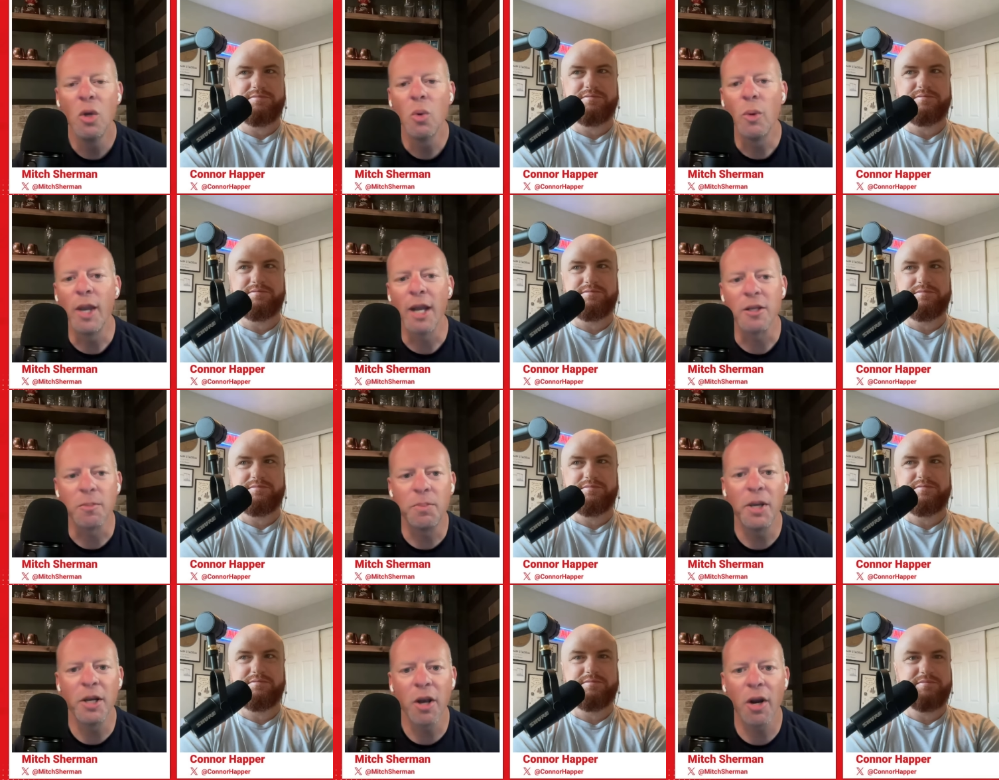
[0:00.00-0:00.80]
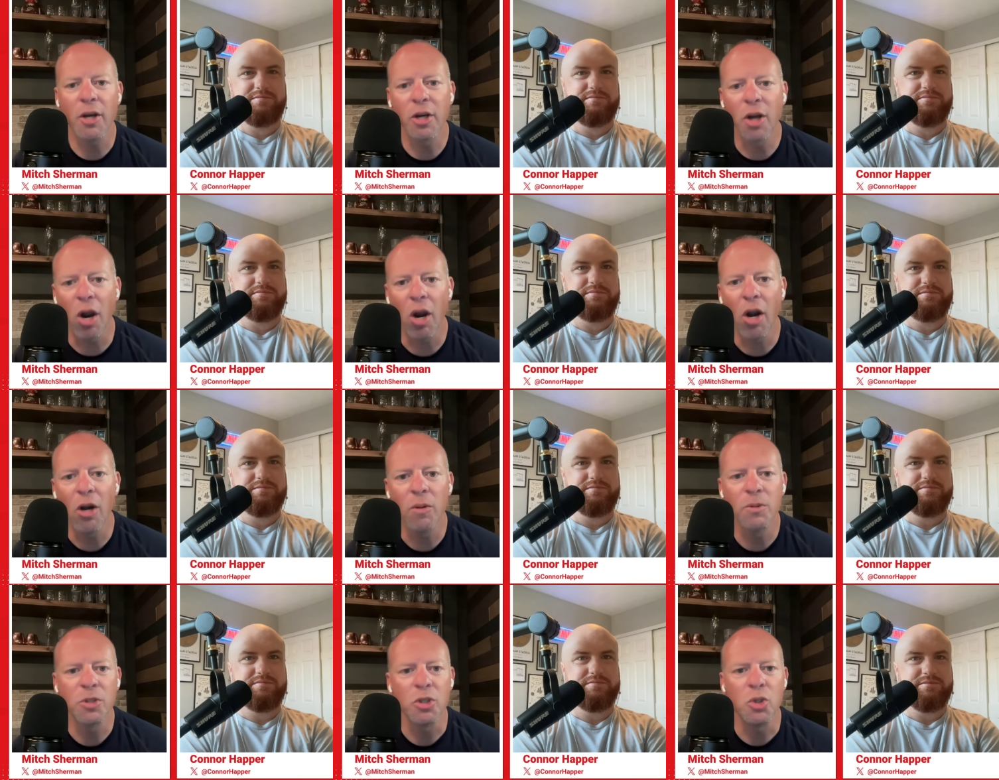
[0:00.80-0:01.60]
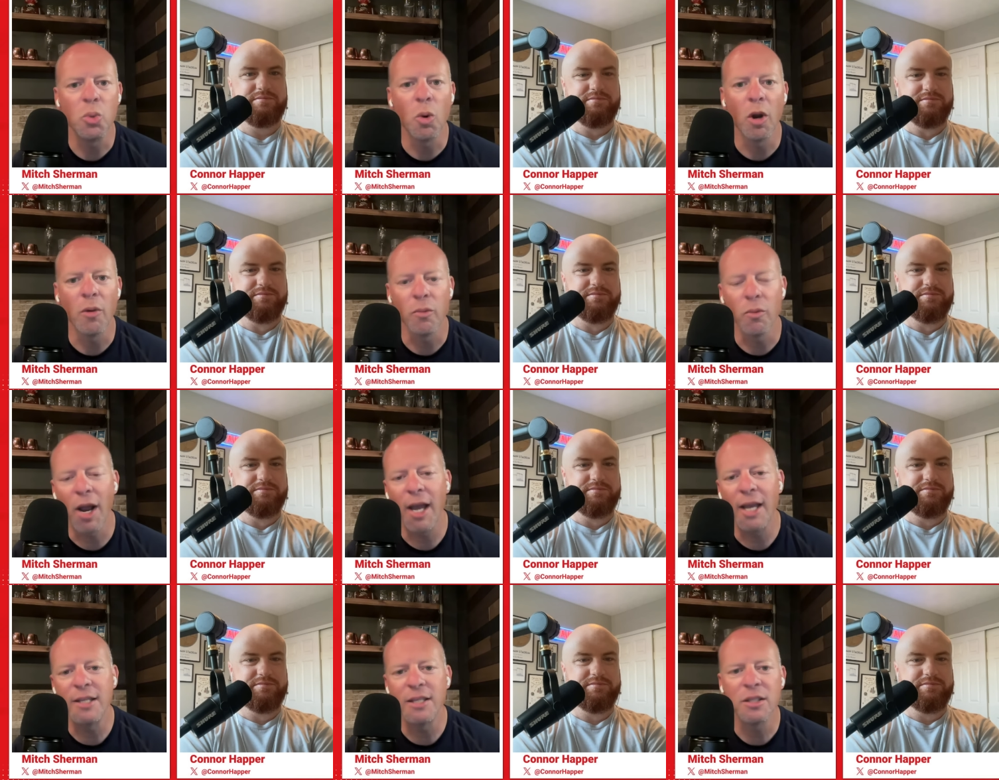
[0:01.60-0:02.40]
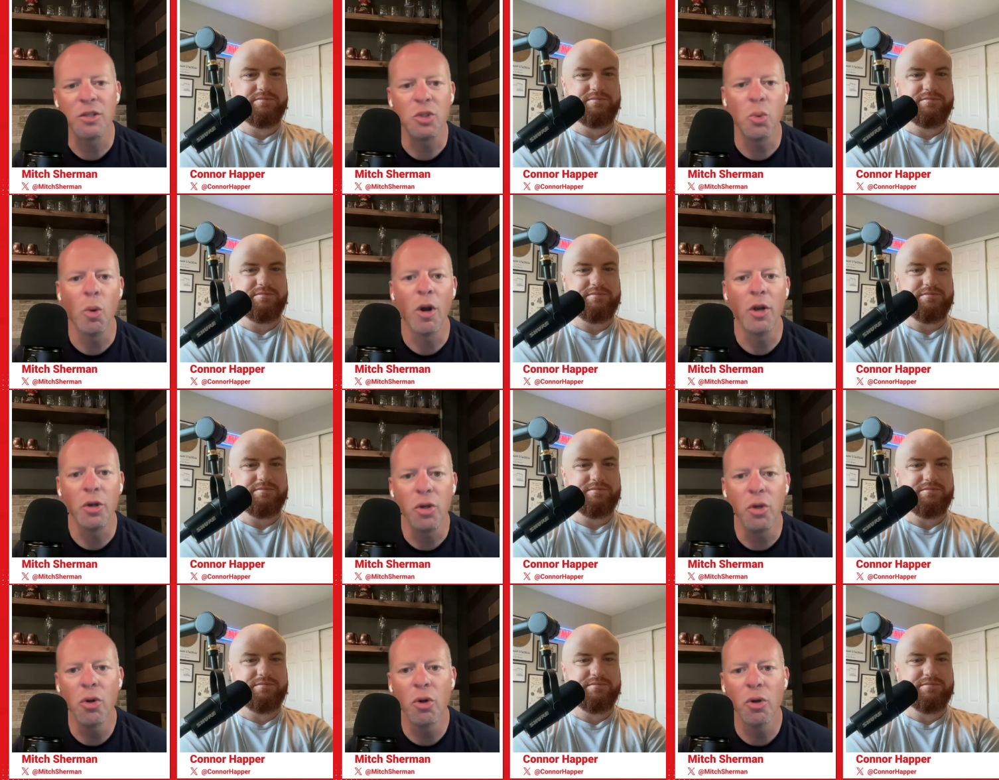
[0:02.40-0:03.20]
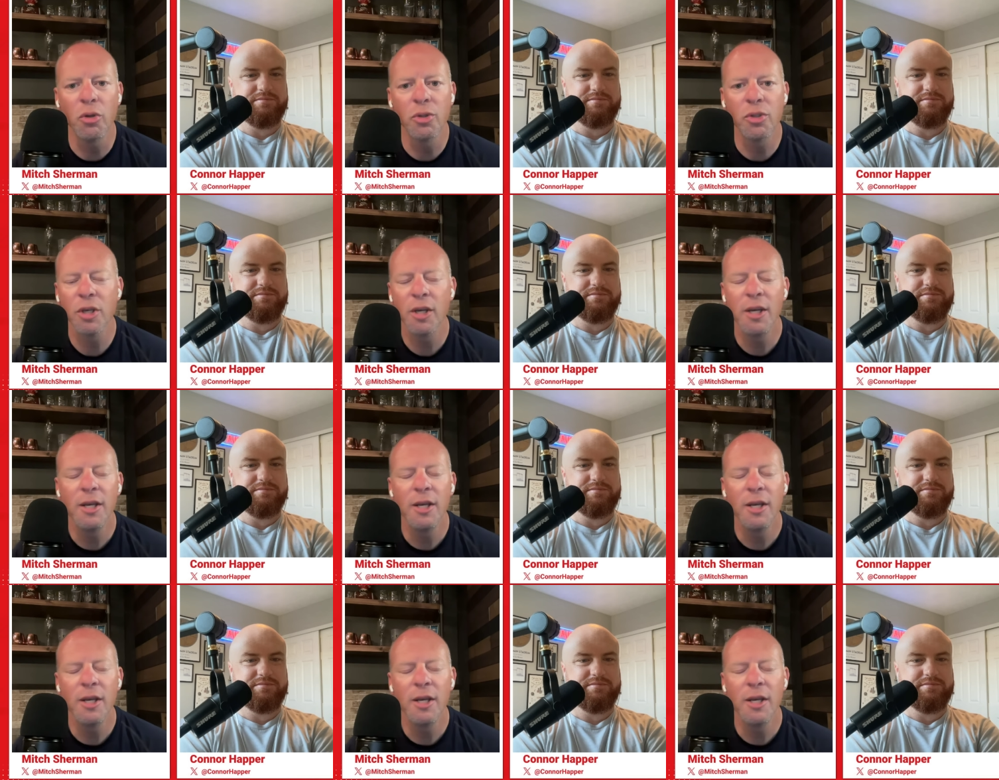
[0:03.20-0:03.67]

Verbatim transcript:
Speaker 1: We got to pick our carbs. Did you want rice? Did you want noodles?